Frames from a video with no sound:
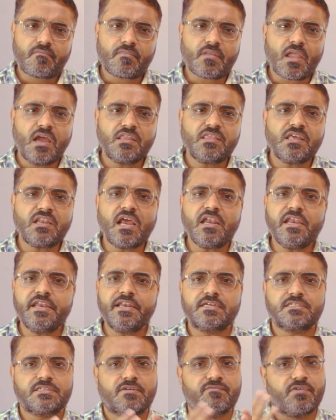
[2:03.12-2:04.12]
and then I
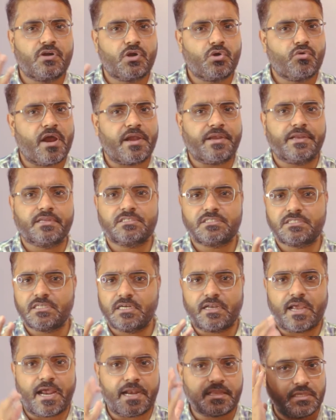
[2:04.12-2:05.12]
needed someone to edit this
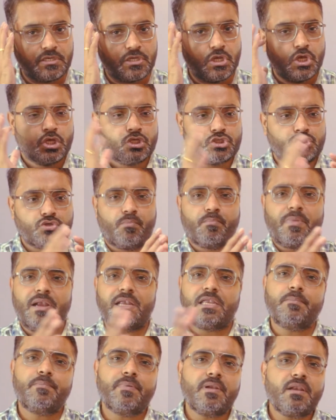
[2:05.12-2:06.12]
entire thing. So
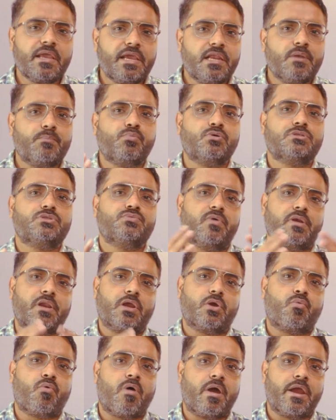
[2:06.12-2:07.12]
multiple inputs were
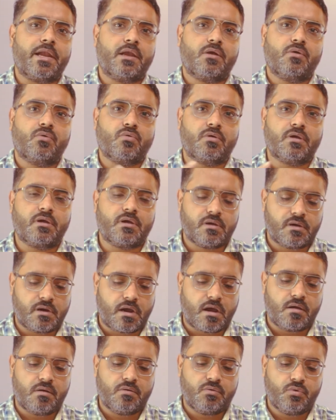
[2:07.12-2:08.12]
required
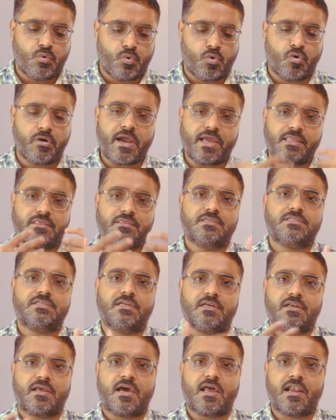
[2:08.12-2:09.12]
to get this
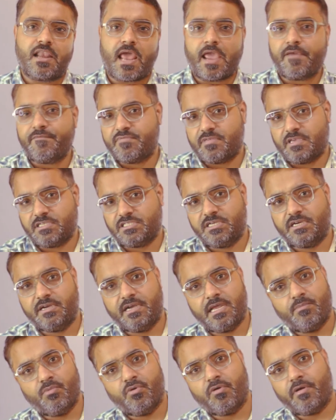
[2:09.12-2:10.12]
entire live session
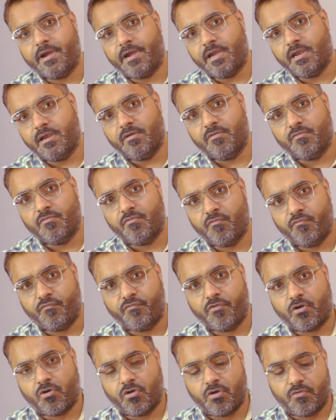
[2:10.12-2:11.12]
demo ready
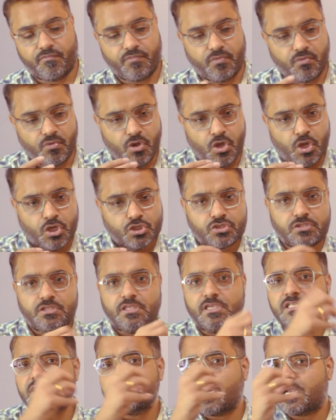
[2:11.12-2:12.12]
for all of you. So
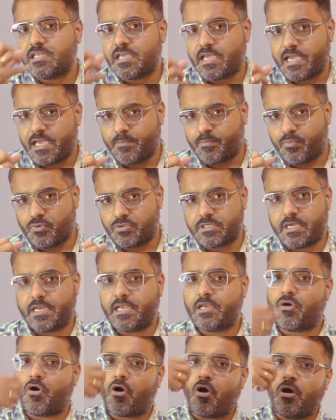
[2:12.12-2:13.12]
these are the inputs, and
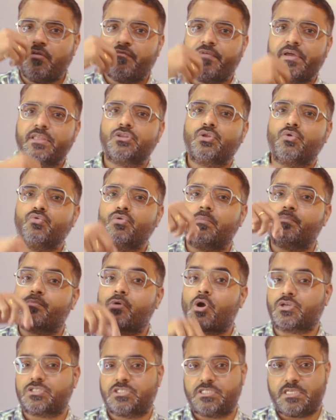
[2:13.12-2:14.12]
it all went through a
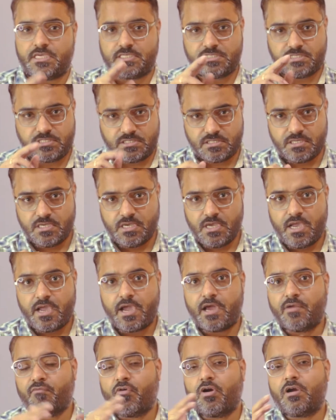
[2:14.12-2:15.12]
process.
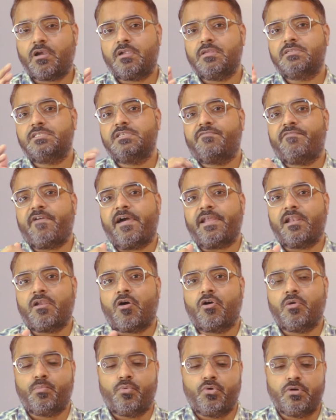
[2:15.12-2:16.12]
And what is the final
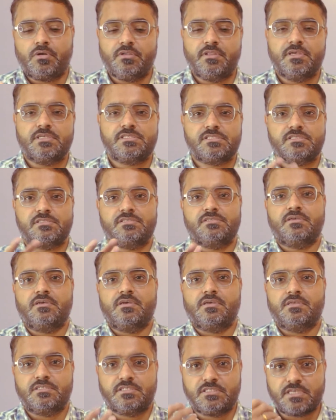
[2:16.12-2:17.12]
output? This
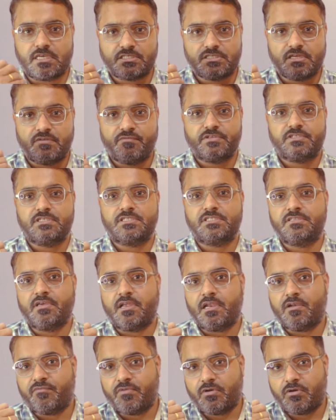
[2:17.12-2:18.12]
session, which is
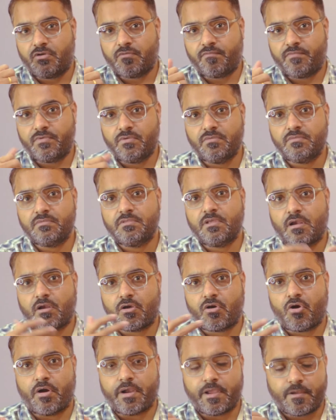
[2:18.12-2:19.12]
there in front of you, the
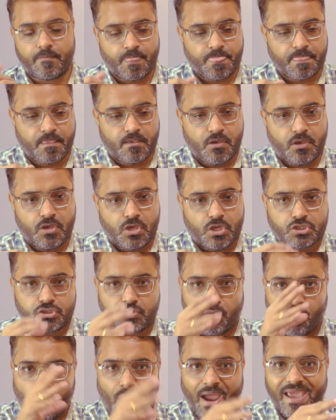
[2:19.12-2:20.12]
recording.
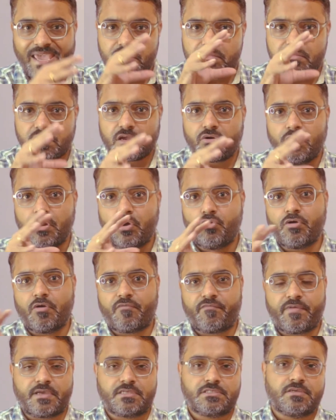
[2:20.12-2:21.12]
So y is equal to
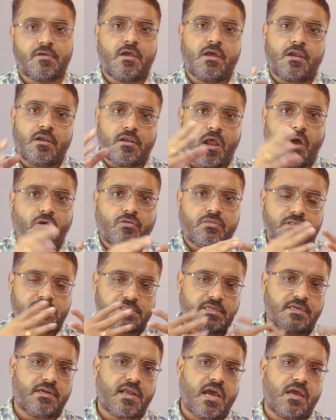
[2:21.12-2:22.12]
fx. Now
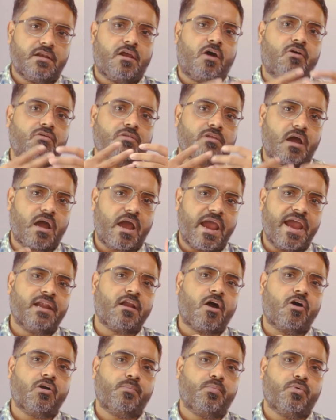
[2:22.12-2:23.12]
the end
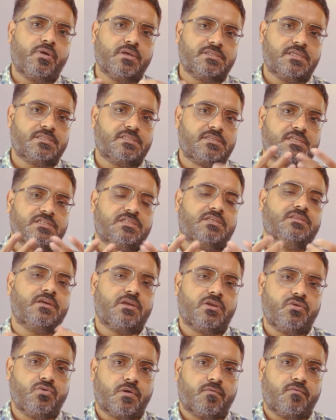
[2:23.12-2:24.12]
output is the session
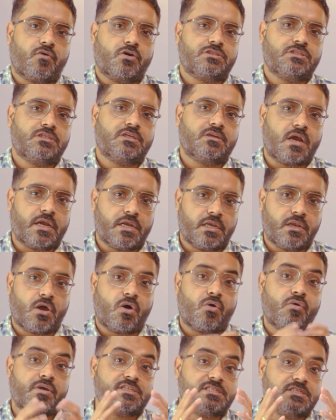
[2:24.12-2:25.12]
that you are watching right
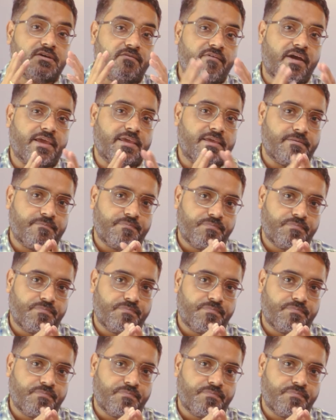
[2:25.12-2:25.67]
now is the y.